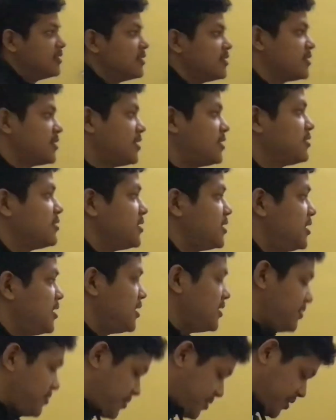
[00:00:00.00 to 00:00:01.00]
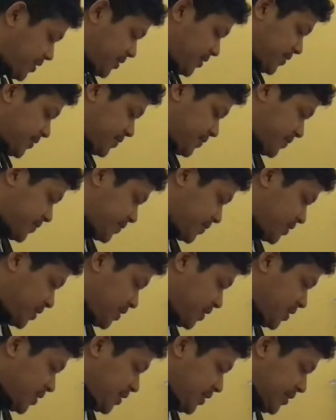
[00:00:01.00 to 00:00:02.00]
Now here you see.
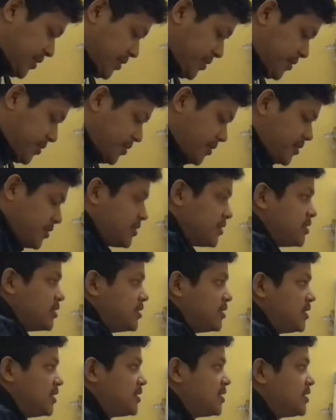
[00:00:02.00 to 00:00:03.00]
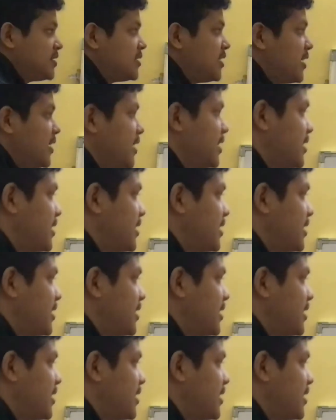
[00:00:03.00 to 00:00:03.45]
So this is the